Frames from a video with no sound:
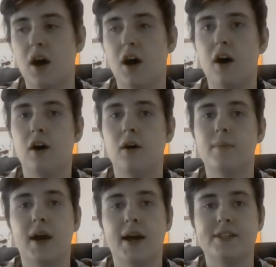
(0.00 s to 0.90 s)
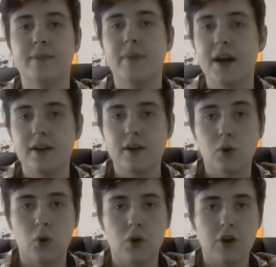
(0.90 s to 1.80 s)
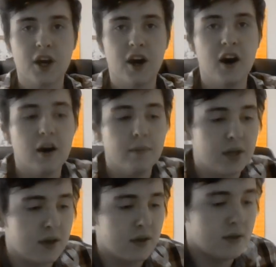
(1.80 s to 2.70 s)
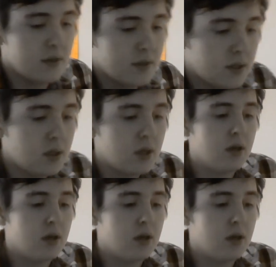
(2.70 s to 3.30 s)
I did mine in an auto car because